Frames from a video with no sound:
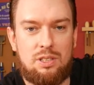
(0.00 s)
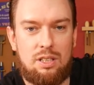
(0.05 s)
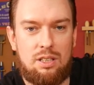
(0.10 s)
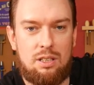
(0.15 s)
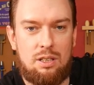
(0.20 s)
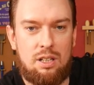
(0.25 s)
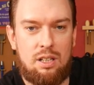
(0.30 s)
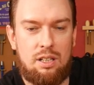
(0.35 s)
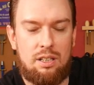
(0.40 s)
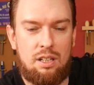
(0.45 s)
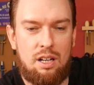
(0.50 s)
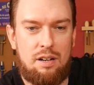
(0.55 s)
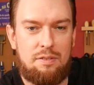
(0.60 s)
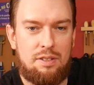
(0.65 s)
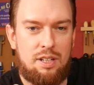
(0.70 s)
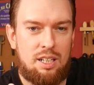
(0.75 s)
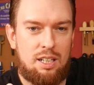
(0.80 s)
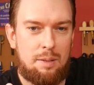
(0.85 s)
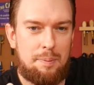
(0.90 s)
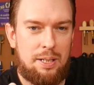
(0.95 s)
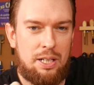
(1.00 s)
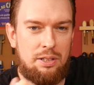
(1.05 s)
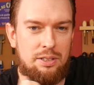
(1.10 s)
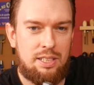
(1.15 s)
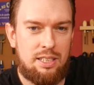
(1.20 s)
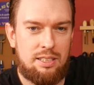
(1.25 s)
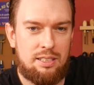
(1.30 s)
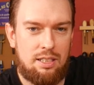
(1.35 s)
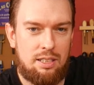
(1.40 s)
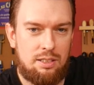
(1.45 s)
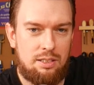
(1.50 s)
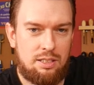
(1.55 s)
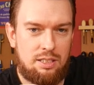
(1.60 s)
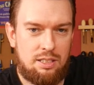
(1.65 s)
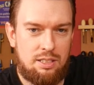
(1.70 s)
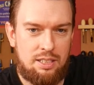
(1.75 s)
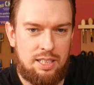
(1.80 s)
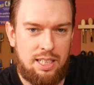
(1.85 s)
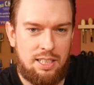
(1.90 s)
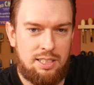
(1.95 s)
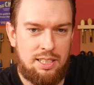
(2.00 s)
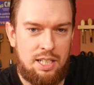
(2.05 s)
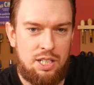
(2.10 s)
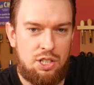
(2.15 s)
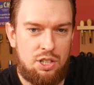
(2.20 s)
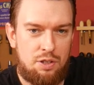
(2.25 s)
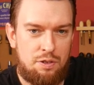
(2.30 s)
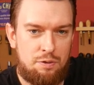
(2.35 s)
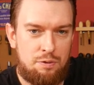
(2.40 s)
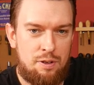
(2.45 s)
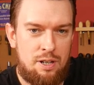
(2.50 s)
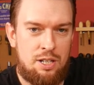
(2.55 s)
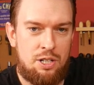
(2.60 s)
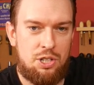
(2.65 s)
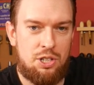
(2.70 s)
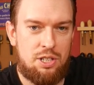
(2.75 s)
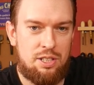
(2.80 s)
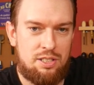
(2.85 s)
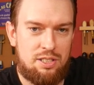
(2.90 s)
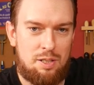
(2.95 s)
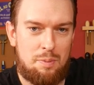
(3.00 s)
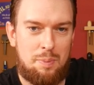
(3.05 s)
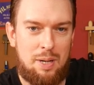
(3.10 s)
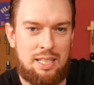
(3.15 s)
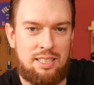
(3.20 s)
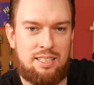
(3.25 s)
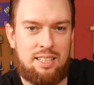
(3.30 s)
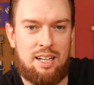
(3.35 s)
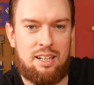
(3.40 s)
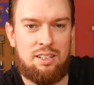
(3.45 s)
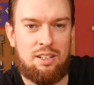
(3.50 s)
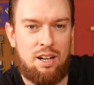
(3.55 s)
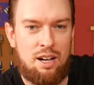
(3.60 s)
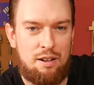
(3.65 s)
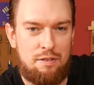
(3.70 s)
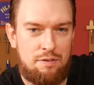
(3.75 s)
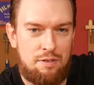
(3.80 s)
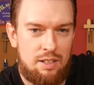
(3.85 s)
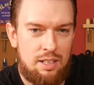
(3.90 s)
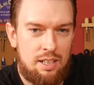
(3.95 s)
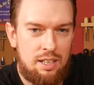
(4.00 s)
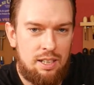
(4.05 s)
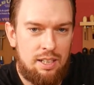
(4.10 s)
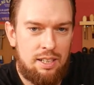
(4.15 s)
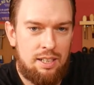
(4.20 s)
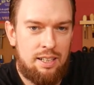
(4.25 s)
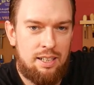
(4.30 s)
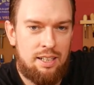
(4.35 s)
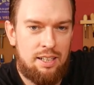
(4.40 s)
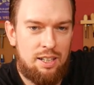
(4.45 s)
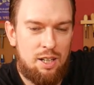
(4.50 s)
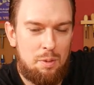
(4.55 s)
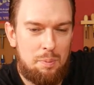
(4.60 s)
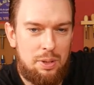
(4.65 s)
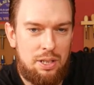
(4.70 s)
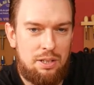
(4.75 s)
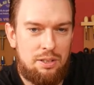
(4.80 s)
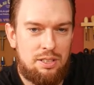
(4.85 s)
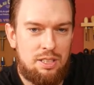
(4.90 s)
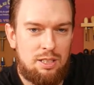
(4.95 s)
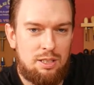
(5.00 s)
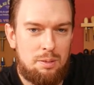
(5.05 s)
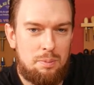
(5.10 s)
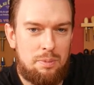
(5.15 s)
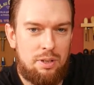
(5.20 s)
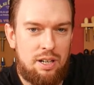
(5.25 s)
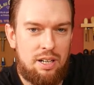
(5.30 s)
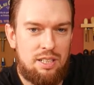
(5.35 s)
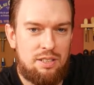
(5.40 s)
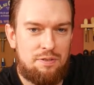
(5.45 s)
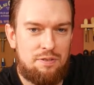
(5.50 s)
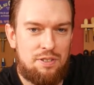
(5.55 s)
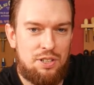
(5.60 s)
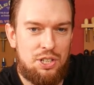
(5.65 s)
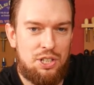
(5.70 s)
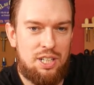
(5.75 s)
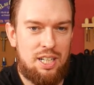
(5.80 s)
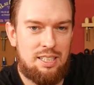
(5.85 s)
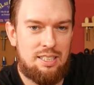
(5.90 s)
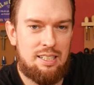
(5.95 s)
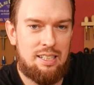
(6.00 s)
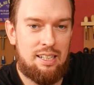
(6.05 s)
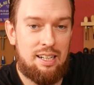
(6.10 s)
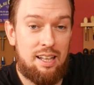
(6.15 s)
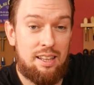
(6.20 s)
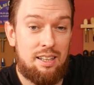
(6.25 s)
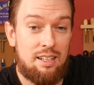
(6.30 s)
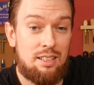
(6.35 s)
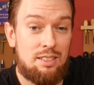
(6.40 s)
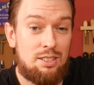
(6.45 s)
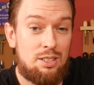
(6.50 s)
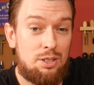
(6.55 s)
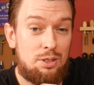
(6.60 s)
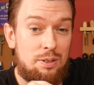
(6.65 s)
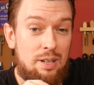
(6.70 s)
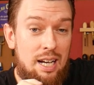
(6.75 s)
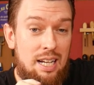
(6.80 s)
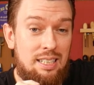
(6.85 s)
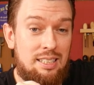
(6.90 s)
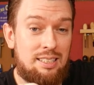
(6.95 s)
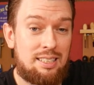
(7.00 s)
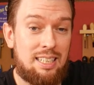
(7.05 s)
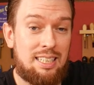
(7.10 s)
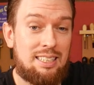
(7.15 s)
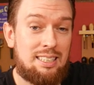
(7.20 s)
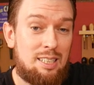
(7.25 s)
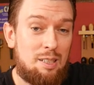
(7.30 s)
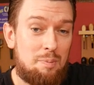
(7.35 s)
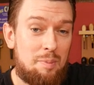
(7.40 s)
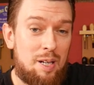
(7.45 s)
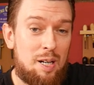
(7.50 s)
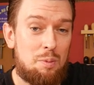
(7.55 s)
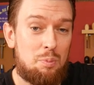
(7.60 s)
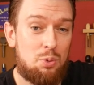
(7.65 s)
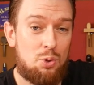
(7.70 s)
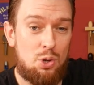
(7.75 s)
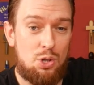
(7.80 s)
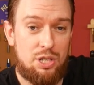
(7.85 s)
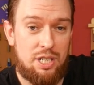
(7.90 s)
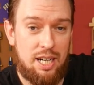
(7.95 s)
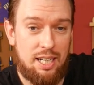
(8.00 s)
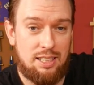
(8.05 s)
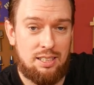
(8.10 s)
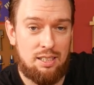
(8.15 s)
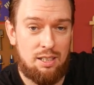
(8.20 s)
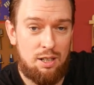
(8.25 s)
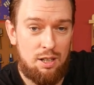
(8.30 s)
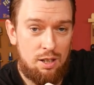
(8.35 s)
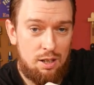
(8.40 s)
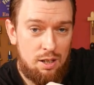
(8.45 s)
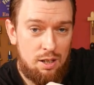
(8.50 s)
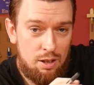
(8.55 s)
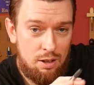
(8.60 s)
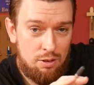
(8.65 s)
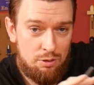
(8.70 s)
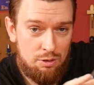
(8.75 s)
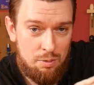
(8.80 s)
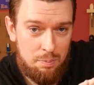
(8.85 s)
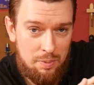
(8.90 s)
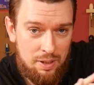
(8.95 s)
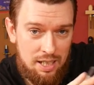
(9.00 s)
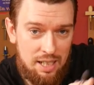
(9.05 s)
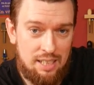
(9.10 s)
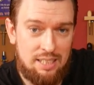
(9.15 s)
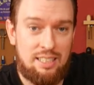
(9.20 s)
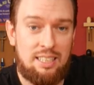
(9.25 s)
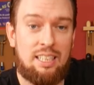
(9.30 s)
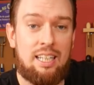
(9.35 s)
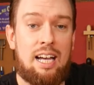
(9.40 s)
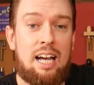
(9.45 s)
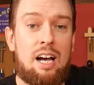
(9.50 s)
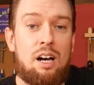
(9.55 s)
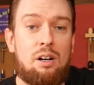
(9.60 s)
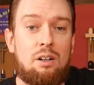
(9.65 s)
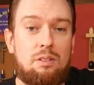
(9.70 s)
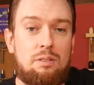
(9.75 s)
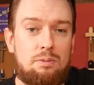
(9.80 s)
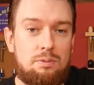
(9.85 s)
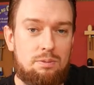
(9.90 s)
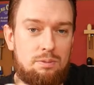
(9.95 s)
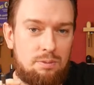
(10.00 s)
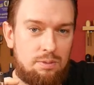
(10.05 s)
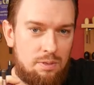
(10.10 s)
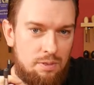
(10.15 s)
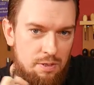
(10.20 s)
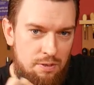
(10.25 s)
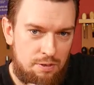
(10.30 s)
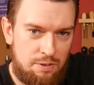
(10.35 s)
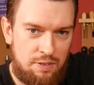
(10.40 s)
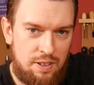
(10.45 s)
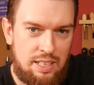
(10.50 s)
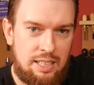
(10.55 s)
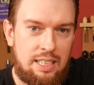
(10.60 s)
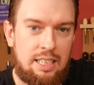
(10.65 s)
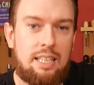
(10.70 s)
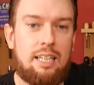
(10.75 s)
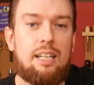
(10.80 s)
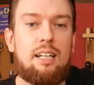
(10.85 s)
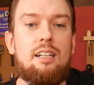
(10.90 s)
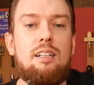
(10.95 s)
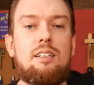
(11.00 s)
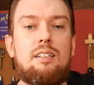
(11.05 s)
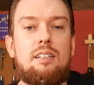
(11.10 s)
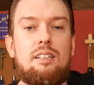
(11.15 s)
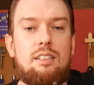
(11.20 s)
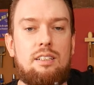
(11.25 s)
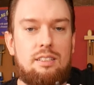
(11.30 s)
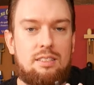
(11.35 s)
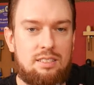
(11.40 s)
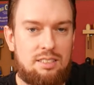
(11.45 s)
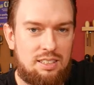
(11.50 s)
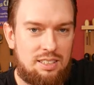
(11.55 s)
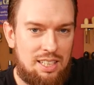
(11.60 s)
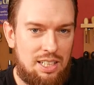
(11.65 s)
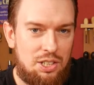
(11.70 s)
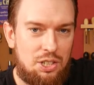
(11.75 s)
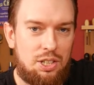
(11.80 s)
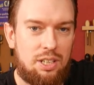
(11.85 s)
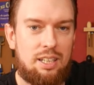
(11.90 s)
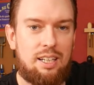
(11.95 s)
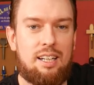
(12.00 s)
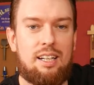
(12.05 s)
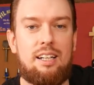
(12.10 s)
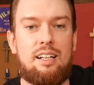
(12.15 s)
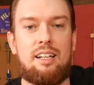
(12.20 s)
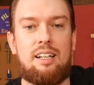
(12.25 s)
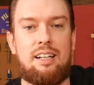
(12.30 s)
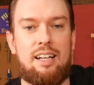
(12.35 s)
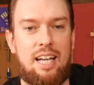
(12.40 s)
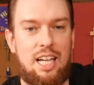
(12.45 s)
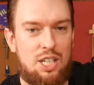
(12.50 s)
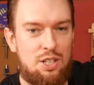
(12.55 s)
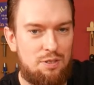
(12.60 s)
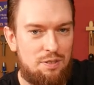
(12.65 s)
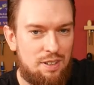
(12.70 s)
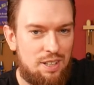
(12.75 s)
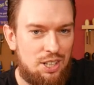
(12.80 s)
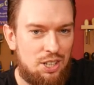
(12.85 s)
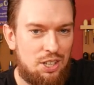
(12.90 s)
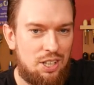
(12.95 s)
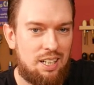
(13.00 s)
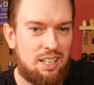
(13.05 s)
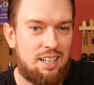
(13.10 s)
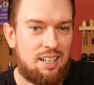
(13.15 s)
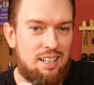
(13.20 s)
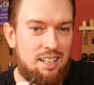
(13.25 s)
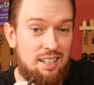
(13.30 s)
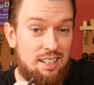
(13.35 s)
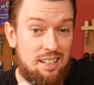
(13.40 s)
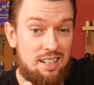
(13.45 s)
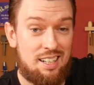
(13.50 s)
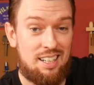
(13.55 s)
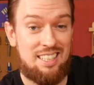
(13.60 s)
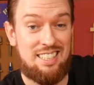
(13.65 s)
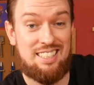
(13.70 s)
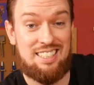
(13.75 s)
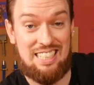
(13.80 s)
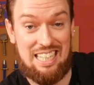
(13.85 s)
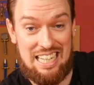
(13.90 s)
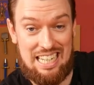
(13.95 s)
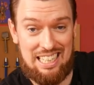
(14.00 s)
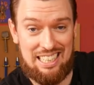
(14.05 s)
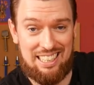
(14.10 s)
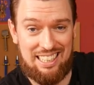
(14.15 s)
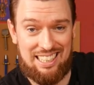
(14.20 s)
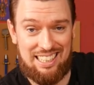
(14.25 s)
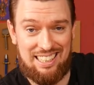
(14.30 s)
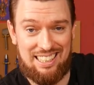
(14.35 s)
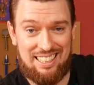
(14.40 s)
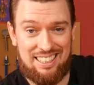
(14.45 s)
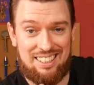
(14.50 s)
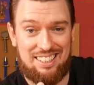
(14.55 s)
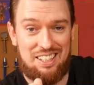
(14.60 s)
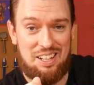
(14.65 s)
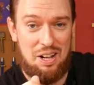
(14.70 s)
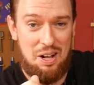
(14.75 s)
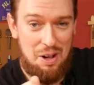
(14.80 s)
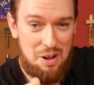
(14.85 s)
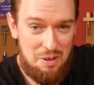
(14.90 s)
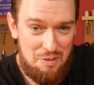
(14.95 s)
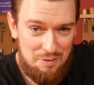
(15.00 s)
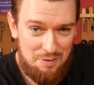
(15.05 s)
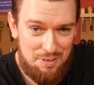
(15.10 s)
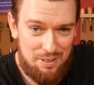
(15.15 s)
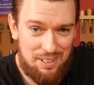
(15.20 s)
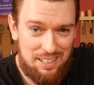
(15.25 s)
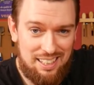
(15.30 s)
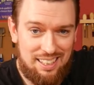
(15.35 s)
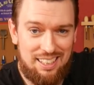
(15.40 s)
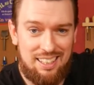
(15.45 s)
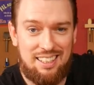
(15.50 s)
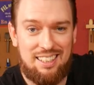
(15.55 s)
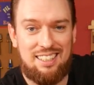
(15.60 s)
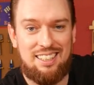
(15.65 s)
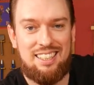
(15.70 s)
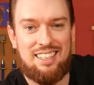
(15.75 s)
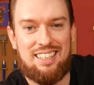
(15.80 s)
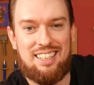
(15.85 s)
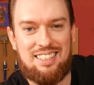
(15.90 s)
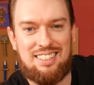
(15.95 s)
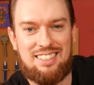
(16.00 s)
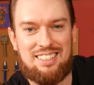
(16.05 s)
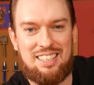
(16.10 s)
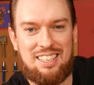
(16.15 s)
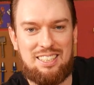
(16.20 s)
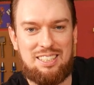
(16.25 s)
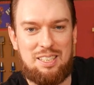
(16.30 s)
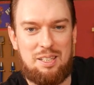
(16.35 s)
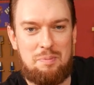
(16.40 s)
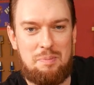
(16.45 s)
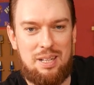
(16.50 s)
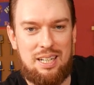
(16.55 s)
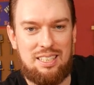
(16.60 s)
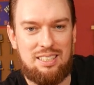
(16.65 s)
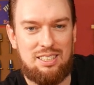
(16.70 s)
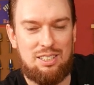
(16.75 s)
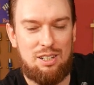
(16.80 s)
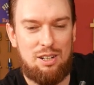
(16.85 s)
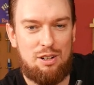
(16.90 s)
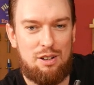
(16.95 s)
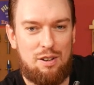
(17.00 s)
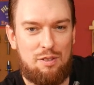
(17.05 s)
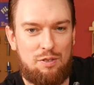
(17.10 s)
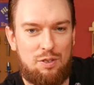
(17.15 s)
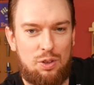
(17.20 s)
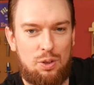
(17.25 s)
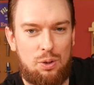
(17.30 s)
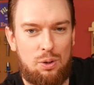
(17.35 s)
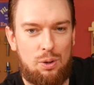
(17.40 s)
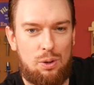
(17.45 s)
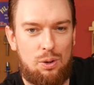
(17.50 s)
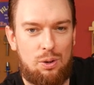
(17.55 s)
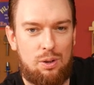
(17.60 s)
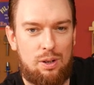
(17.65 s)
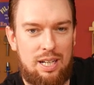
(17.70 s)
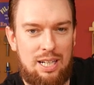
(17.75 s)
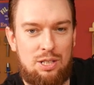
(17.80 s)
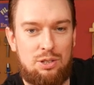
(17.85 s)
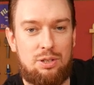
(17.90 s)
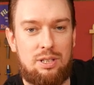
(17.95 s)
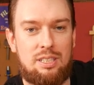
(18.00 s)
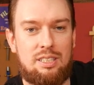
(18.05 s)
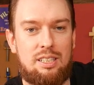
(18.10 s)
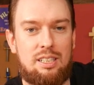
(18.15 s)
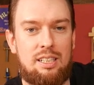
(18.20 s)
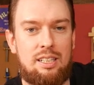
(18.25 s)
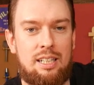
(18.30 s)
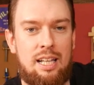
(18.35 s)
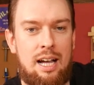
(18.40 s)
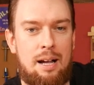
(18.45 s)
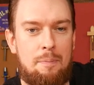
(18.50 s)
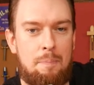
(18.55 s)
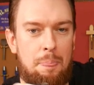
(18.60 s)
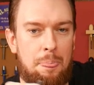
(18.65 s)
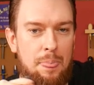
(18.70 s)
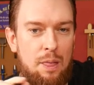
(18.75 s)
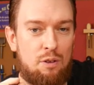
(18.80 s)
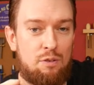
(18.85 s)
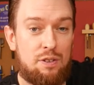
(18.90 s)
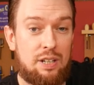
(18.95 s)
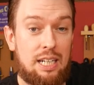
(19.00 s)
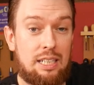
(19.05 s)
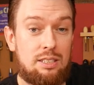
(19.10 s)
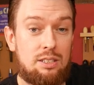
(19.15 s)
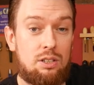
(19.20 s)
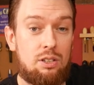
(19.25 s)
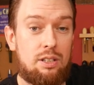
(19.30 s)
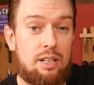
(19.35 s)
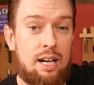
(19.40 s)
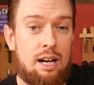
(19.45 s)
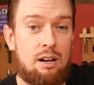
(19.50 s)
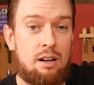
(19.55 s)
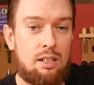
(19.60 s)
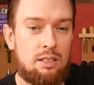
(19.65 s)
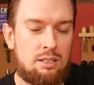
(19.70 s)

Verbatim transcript: So the knife that I'm going to be using is a little six inch French Sabatier knife and I'll be using some nice vachetta leather to do a 60 minute project from cutting it out, fitting it, stitching it, edge finishing it, ideally, hopefully, in 60 minutes. So if you're interested in that, don't forget to look out.